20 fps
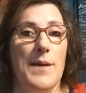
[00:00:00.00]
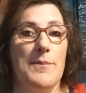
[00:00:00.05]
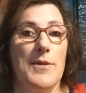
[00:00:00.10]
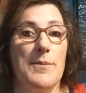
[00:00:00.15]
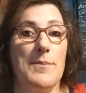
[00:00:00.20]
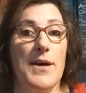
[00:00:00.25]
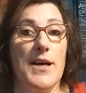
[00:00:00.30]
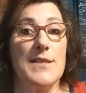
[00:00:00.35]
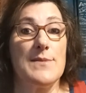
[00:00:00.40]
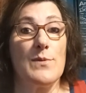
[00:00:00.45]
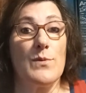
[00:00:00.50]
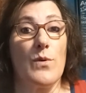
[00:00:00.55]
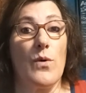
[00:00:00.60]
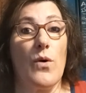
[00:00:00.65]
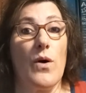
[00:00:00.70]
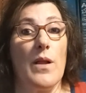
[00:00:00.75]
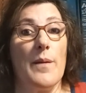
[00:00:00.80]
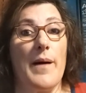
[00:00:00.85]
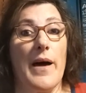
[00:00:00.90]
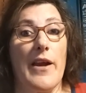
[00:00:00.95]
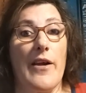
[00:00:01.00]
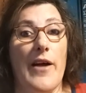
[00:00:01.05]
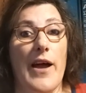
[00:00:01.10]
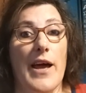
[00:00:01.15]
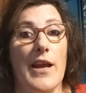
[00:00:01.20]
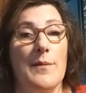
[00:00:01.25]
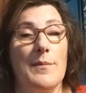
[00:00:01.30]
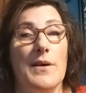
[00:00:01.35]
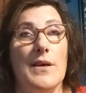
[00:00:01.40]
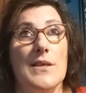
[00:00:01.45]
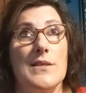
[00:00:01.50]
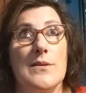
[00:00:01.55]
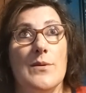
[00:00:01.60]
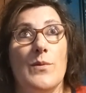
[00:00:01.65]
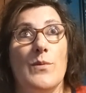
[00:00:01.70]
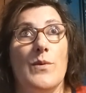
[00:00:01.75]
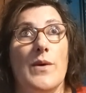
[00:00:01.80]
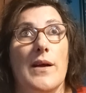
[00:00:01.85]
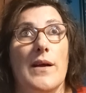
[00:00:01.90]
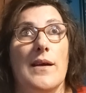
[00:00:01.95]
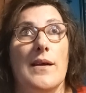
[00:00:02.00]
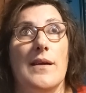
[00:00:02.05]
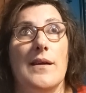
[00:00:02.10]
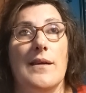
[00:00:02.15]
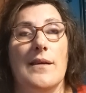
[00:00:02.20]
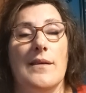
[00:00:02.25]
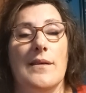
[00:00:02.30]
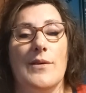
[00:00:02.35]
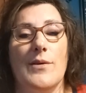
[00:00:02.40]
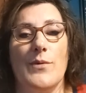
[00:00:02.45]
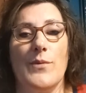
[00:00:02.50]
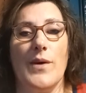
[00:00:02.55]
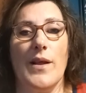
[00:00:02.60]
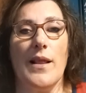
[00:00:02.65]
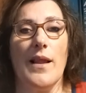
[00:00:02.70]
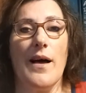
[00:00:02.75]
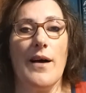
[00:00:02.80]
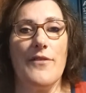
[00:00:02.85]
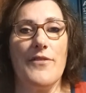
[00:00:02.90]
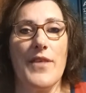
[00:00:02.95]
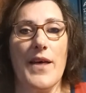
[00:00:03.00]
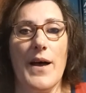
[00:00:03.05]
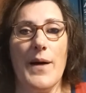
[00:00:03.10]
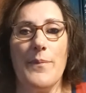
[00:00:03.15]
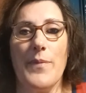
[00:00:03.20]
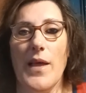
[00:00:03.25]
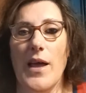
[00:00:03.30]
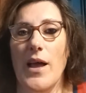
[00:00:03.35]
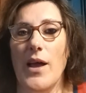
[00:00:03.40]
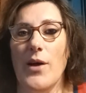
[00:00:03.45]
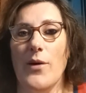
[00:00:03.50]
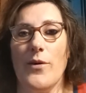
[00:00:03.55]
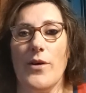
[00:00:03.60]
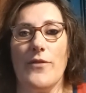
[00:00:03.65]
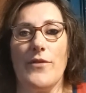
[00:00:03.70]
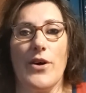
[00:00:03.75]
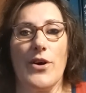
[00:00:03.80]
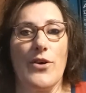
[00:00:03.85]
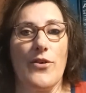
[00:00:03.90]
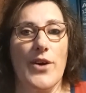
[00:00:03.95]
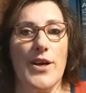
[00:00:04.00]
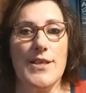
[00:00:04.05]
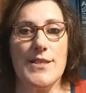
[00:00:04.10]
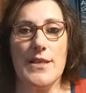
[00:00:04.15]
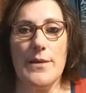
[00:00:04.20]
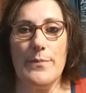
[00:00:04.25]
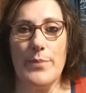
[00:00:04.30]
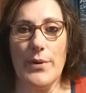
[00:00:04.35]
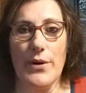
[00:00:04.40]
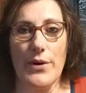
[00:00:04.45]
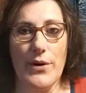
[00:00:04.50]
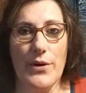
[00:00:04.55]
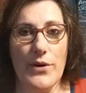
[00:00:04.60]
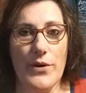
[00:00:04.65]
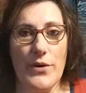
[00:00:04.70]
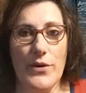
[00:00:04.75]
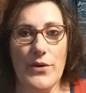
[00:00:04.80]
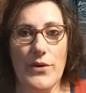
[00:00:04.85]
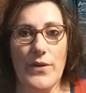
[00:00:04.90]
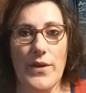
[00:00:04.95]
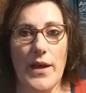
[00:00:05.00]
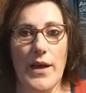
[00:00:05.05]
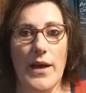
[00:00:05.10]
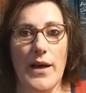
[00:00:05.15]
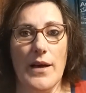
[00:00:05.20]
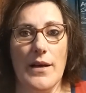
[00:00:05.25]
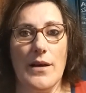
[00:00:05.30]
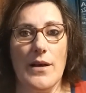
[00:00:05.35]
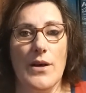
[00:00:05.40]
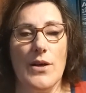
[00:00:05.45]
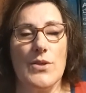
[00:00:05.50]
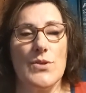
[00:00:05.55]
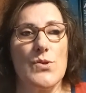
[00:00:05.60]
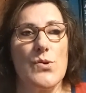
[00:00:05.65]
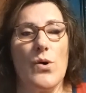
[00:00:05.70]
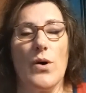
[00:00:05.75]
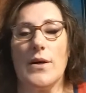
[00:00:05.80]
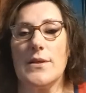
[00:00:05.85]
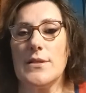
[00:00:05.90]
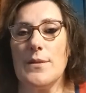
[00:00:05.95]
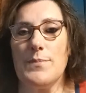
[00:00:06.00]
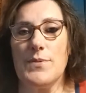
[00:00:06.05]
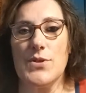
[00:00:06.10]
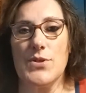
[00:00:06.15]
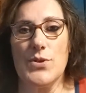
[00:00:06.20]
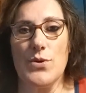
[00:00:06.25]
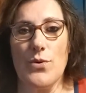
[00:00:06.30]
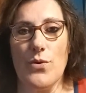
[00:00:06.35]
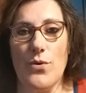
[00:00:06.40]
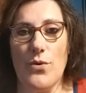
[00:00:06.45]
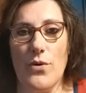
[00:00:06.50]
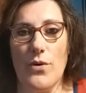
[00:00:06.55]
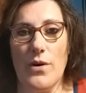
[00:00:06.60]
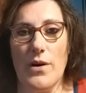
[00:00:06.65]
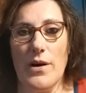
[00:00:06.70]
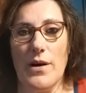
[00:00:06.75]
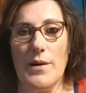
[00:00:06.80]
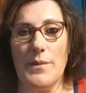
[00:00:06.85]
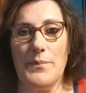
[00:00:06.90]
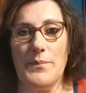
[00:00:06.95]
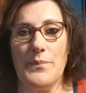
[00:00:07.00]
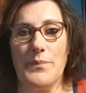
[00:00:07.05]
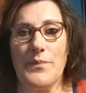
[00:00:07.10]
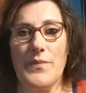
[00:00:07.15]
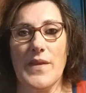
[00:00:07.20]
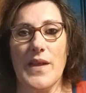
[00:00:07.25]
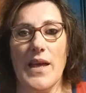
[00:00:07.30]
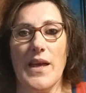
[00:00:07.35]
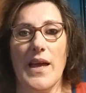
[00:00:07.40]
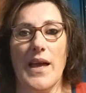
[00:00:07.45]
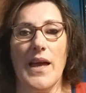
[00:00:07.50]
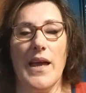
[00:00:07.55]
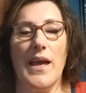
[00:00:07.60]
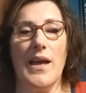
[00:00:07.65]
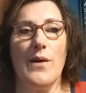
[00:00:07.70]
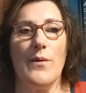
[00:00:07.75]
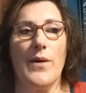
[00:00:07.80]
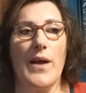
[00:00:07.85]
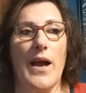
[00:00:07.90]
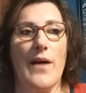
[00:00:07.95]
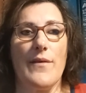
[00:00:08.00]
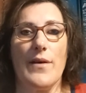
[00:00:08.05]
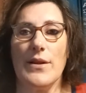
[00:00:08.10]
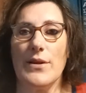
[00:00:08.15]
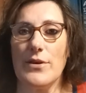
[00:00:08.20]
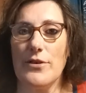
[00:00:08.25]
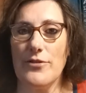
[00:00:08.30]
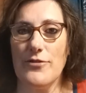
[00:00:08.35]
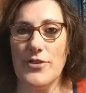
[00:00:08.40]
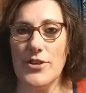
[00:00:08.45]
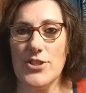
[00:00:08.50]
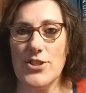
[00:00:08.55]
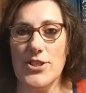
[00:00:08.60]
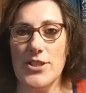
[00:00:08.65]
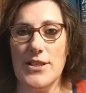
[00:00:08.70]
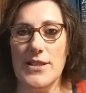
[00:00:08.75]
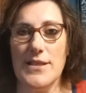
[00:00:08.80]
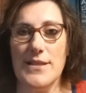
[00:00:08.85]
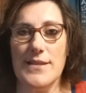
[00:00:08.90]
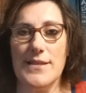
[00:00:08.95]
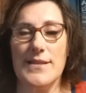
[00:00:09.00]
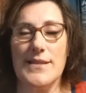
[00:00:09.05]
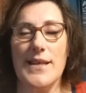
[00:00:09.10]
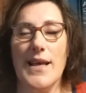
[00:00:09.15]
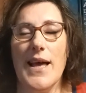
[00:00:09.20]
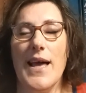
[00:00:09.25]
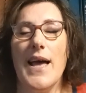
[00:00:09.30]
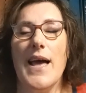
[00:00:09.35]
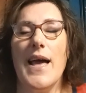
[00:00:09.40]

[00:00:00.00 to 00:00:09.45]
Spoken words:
me and my husband were all about our animals. We love them. We have our crazy bird that talks up a storm, and we have our little fishies,